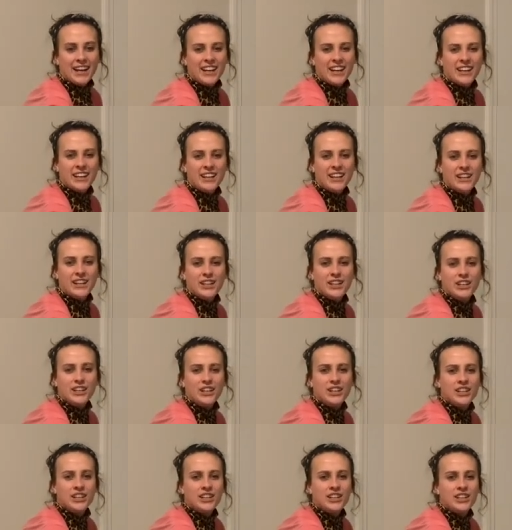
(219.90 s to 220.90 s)

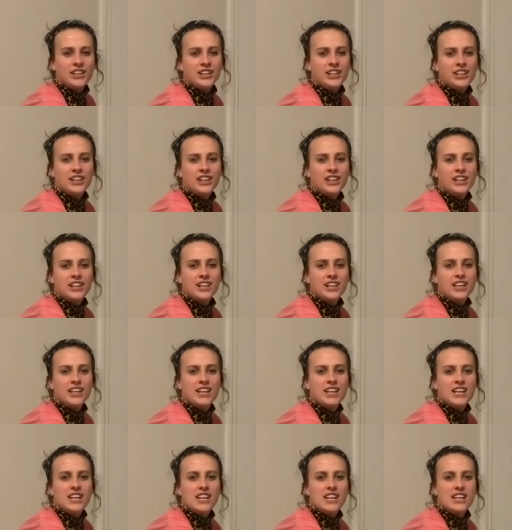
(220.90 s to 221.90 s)

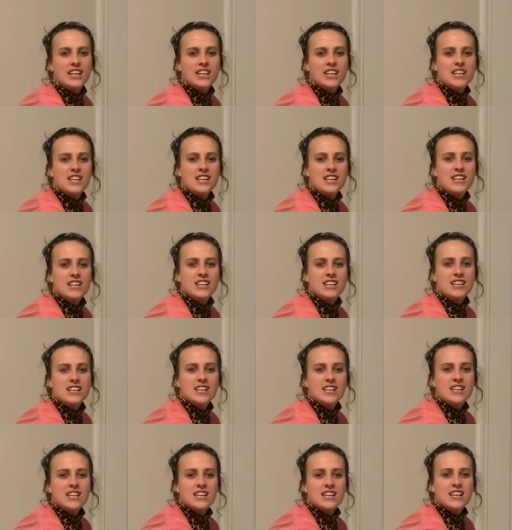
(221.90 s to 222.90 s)

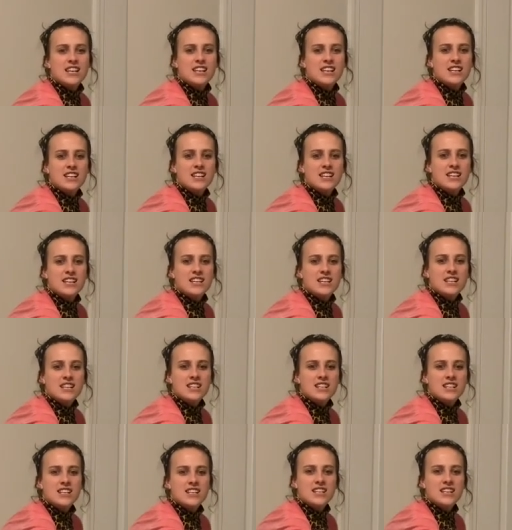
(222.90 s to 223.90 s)
(silence)